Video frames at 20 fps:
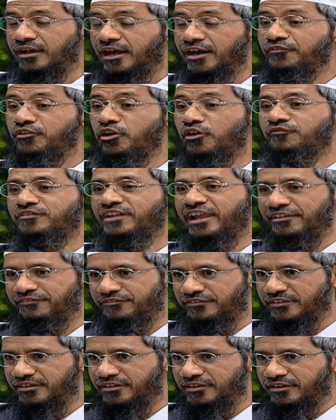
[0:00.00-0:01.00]
A Way of Life
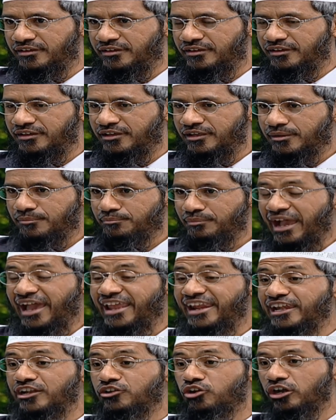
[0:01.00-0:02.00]
by
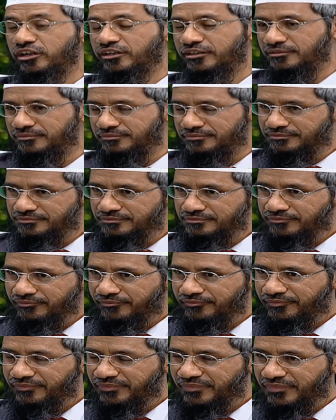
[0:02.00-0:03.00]
Alan Cott,
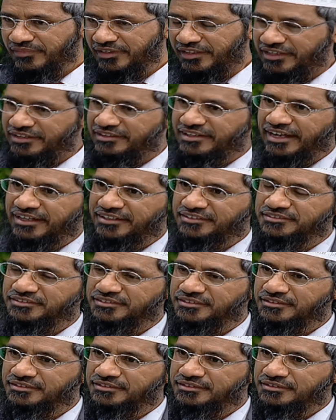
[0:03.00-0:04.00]
he writes
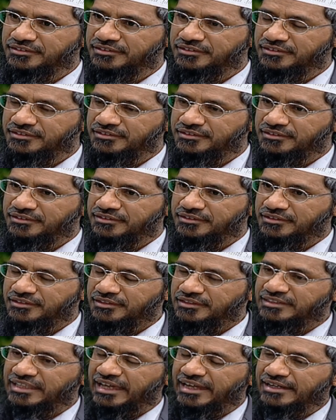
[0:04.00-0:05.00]

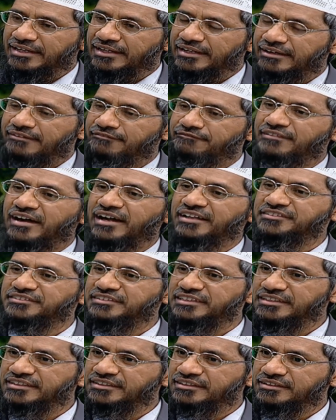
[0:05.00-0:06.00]
that
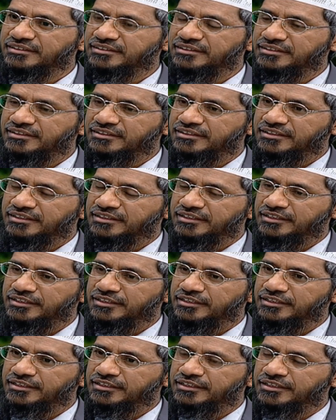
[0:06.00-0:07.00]
fasting
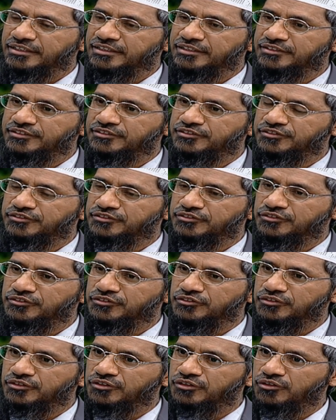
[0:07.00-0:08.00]
is
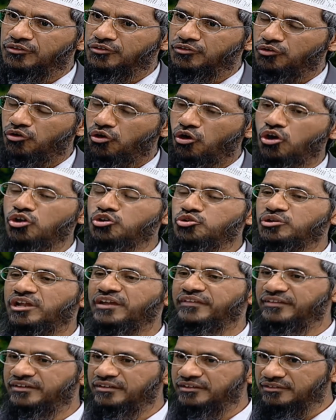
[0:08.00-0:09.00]

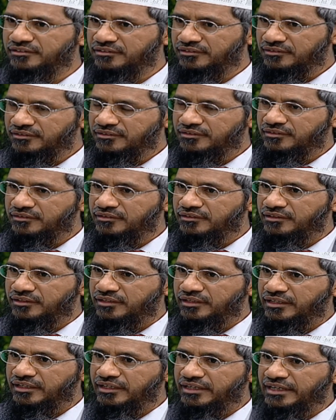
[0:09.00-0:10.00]
altogether,
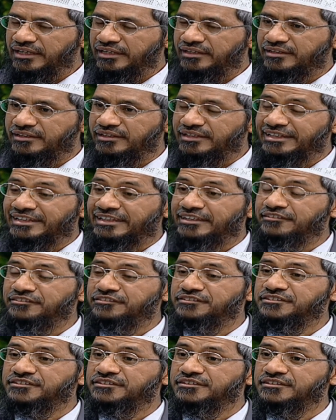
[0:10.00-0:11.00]
it
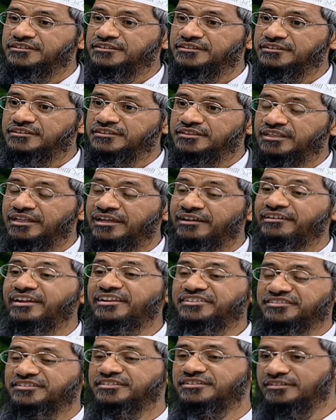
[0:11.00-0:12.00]
gives
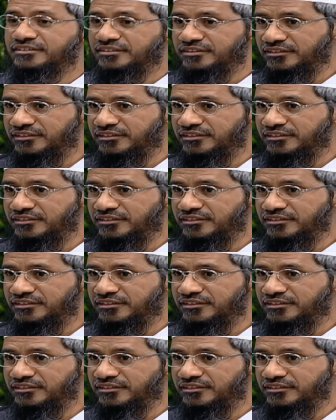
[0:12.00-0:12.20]
rest